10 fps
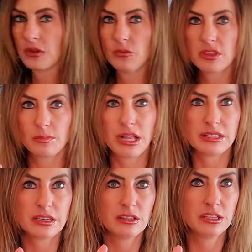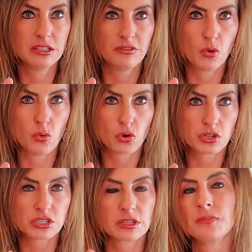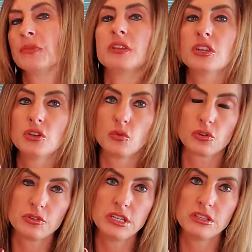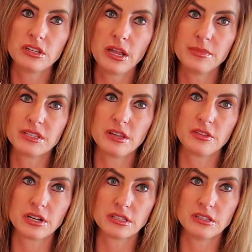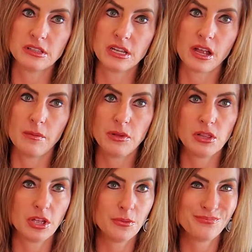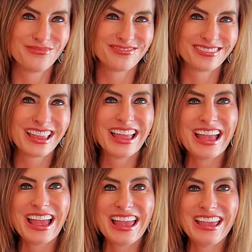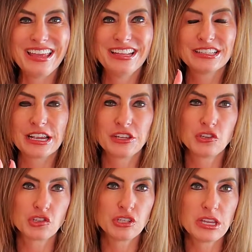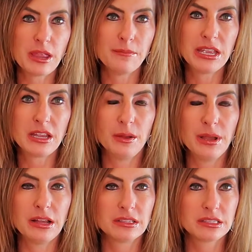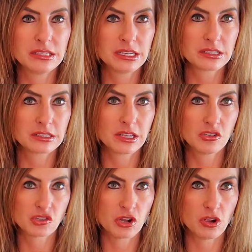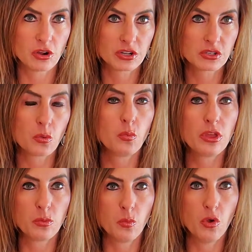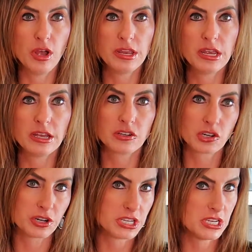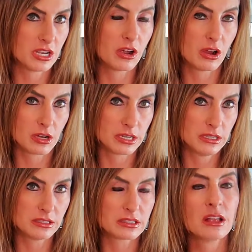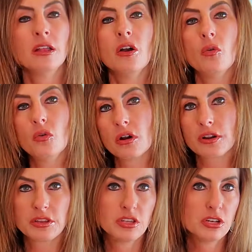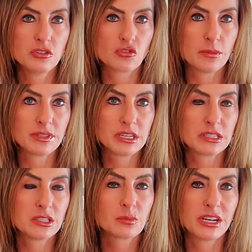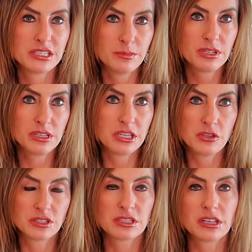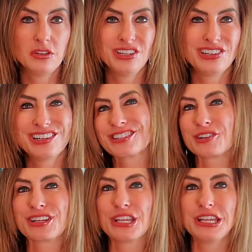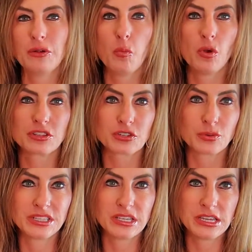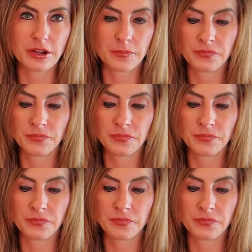with the plastic lids, of course. You can order these on Amazon. There is a link below. And I usually make about 6 jars with 1 turkey carcass, or drumsticks is what I typically use because I only cook turkey once or twice a year.